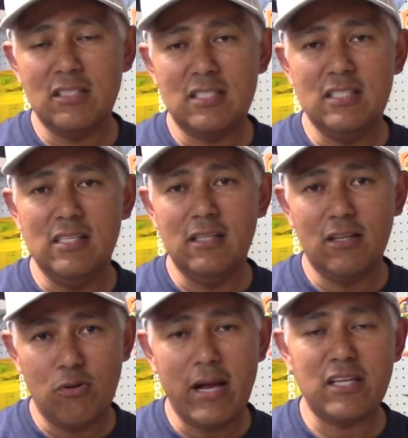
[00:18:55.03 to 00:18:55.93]

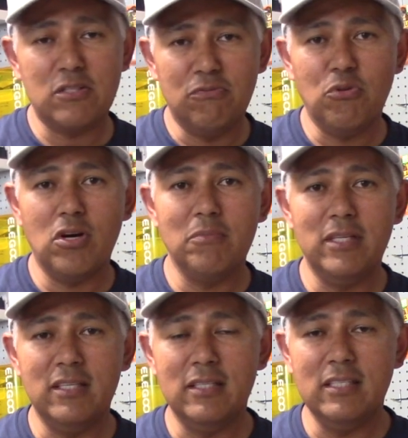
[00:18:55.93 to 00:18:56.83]
the cracks to form
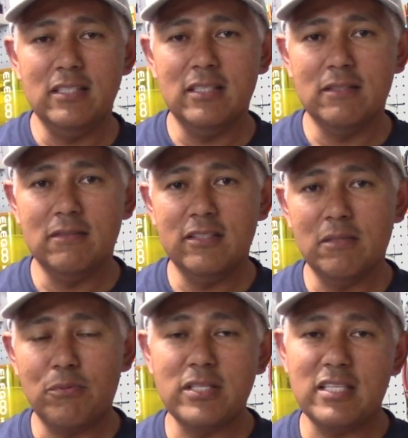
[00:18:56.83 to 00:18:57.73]
in
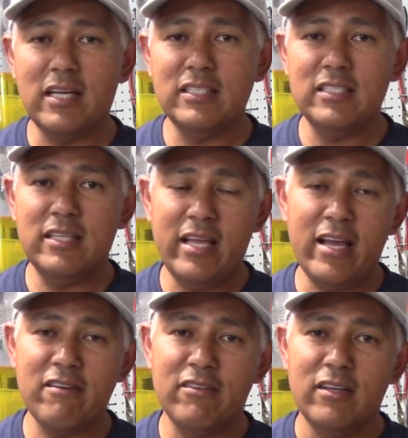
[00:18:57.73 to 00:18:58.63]
the prints that I did
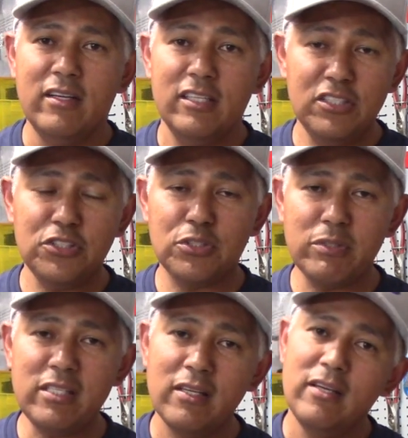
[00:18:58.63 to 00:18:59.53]
have issues
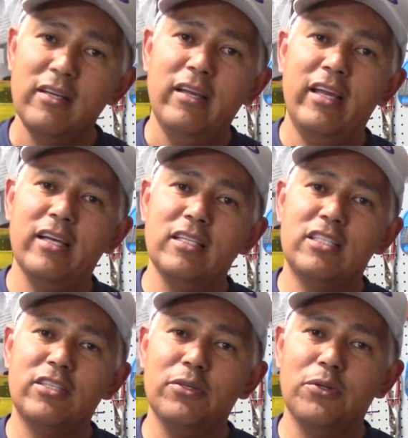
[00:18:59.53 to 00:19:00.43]
with. And
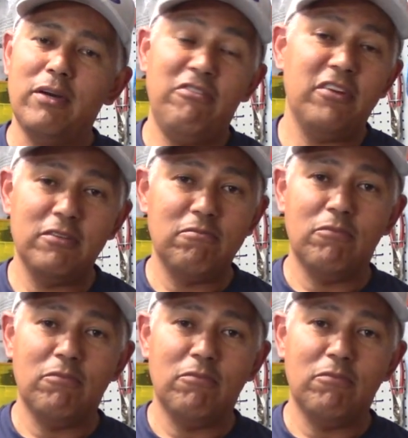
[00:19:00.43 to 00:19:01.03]
so I figured,